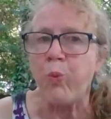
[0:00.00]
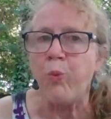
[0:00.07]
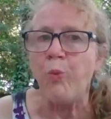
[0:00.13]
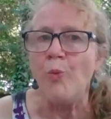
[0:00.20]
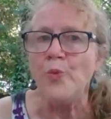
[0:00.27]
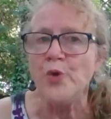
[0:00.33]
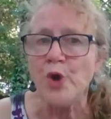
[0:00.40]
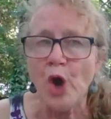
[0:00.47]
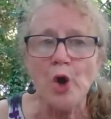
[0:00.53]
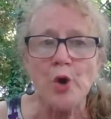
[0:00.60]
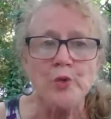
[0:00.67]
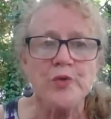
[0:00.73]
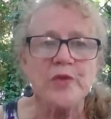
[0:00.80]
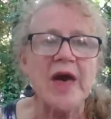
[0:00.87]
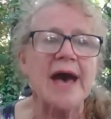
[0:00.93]

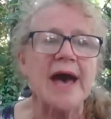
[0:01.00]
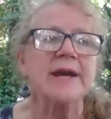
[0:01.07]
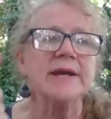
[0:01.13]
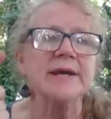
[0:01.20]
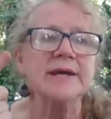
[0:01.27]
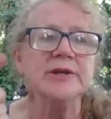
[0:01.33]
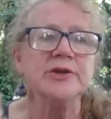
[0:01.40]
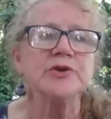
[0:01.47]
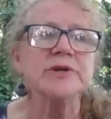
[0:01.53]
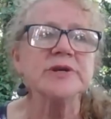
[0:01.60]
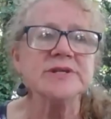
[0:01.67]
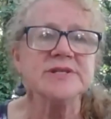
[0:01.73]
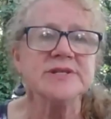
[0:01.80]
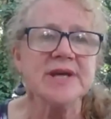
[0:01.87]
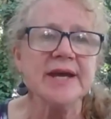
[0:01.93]
know that in your
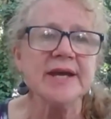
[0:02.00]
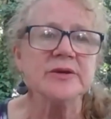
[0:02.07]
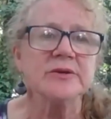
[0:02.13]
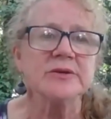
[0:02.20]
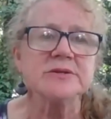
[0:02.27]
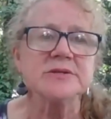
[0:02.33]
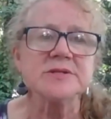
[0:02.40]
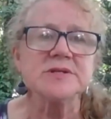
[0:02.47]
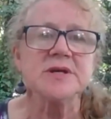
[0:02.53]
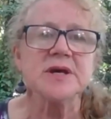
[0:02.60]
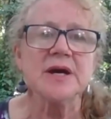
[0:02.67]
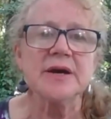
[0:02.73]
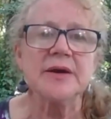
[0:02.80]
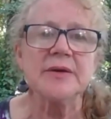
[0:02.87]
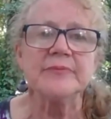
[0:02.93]
containers,
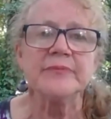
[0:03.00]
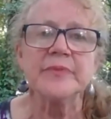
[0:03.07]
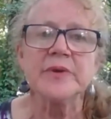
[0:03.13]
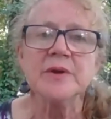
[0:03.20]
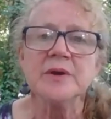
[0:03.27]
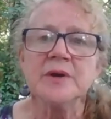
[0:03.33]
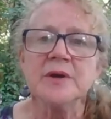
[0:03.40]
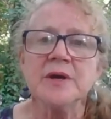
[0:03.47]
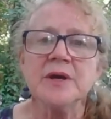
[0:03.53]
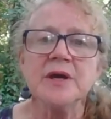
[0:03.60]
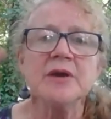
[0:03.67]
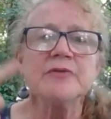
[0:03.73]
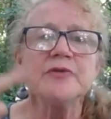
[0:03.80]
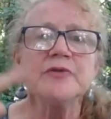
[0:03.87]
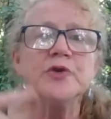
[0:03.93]
um,
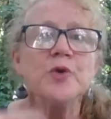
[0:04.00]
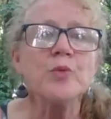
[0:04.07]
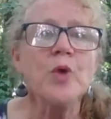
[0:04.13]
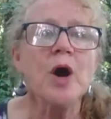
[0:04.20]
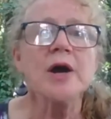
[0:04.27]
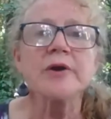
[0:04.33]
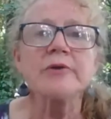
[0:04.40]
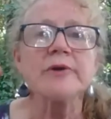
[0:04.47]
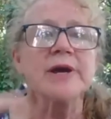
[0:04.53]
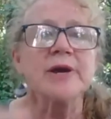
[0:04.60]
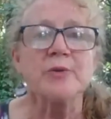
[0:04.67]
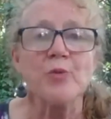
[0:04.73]
if you're watering and